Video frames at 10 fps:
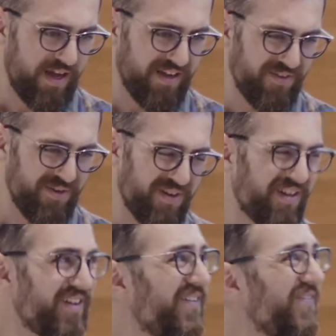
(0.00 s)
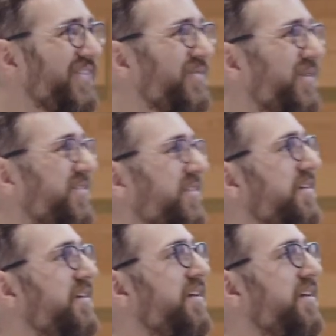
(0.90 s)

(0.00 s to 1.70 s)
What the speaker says: I'll give you, this one's